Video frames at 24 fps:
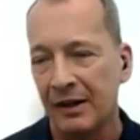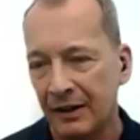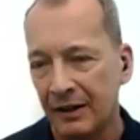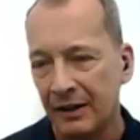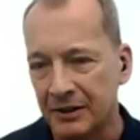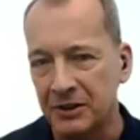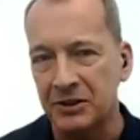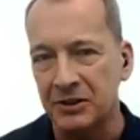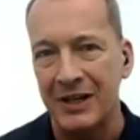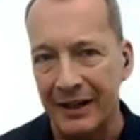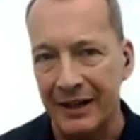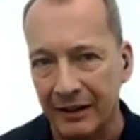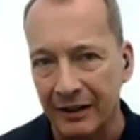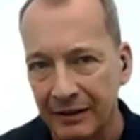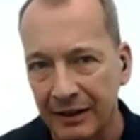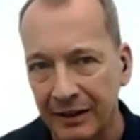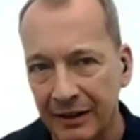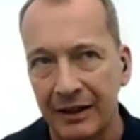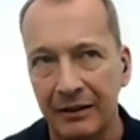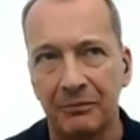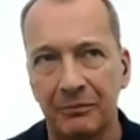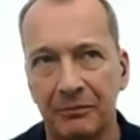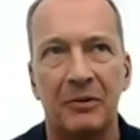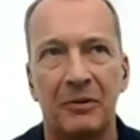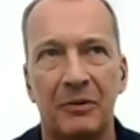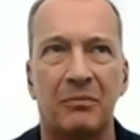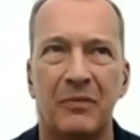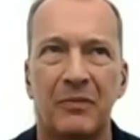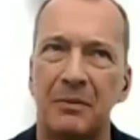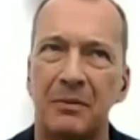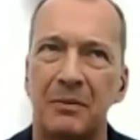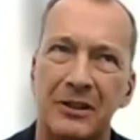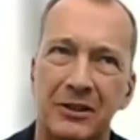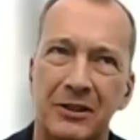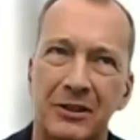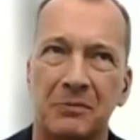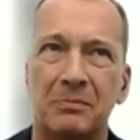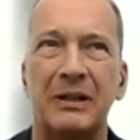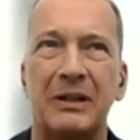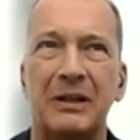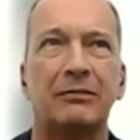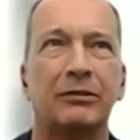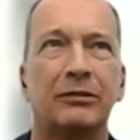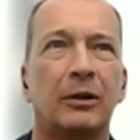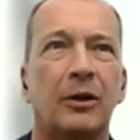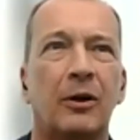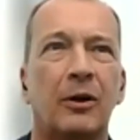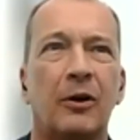The second thing, maybe it's a bit of a
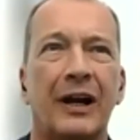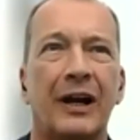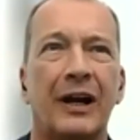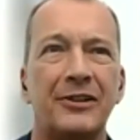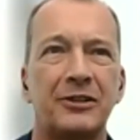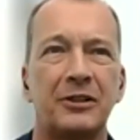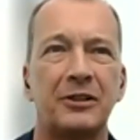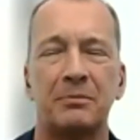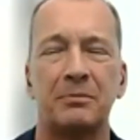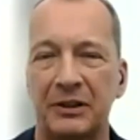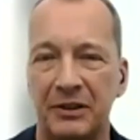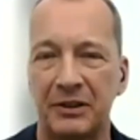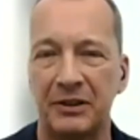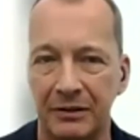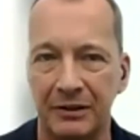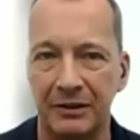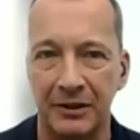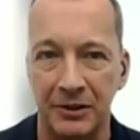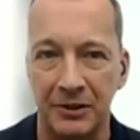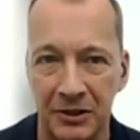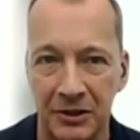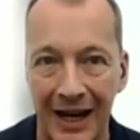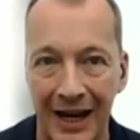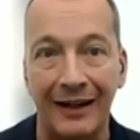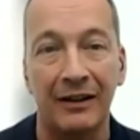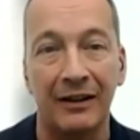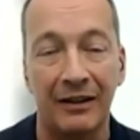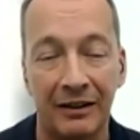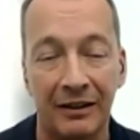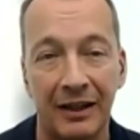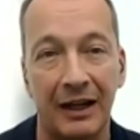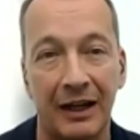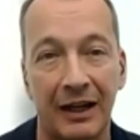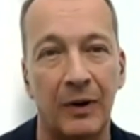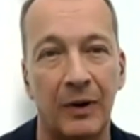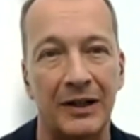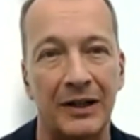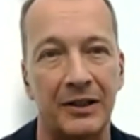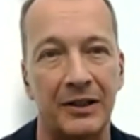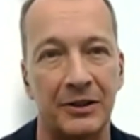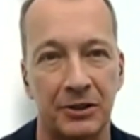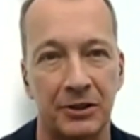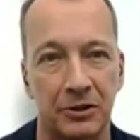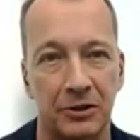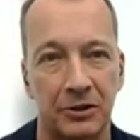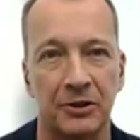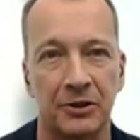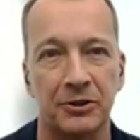long answer, but the second thing why this
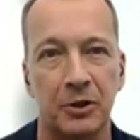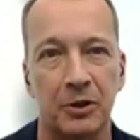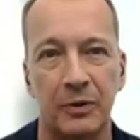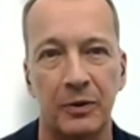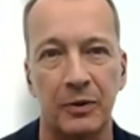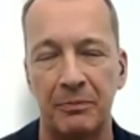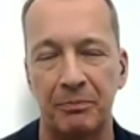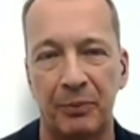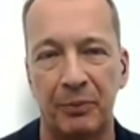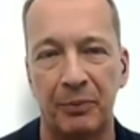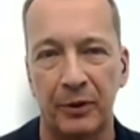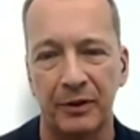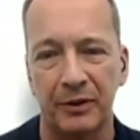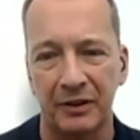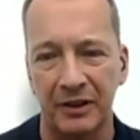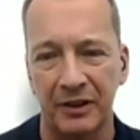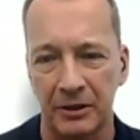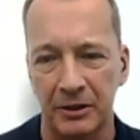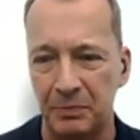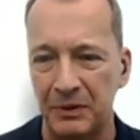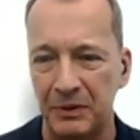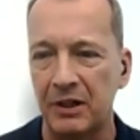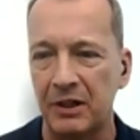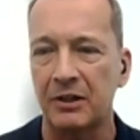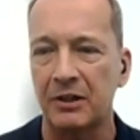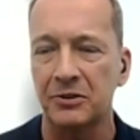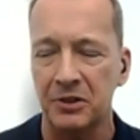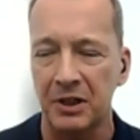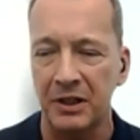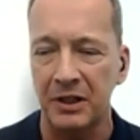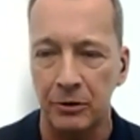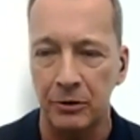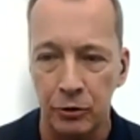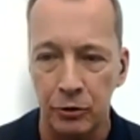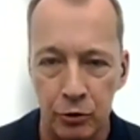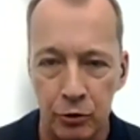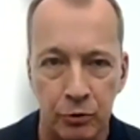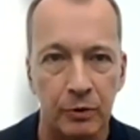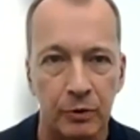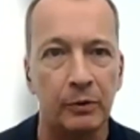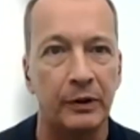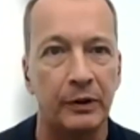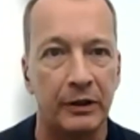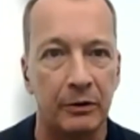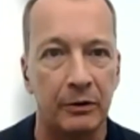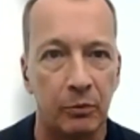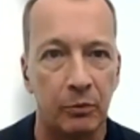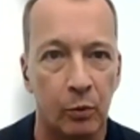is also important is because it
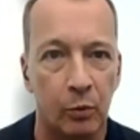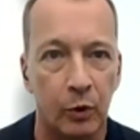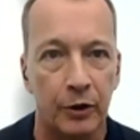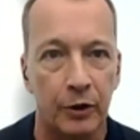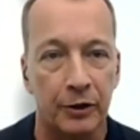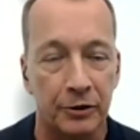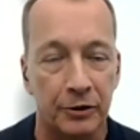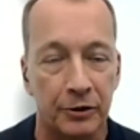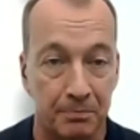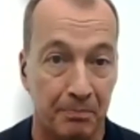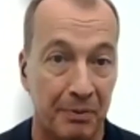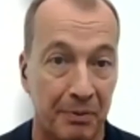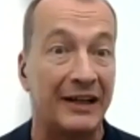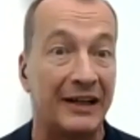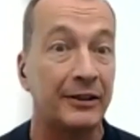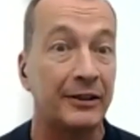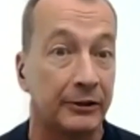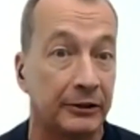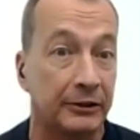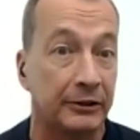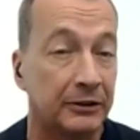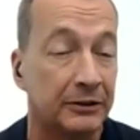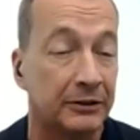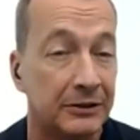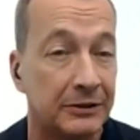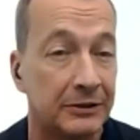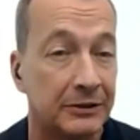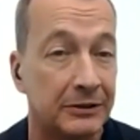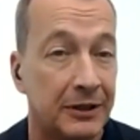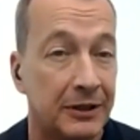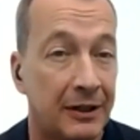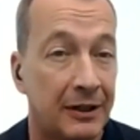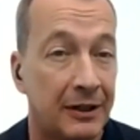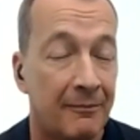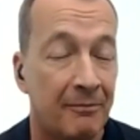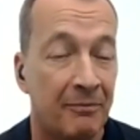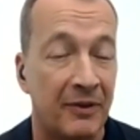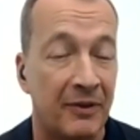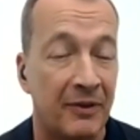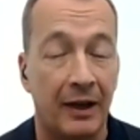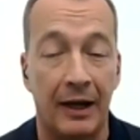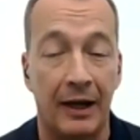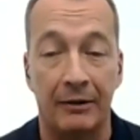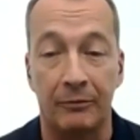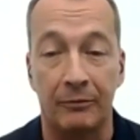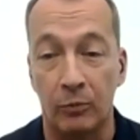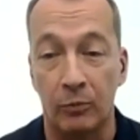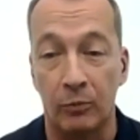truly works better.
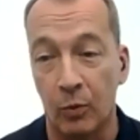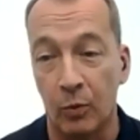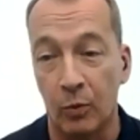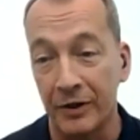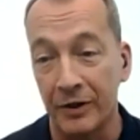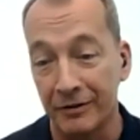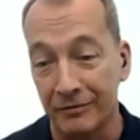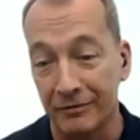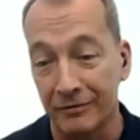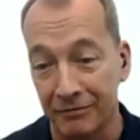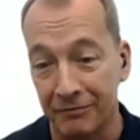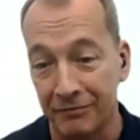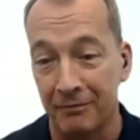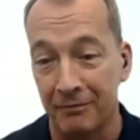And one of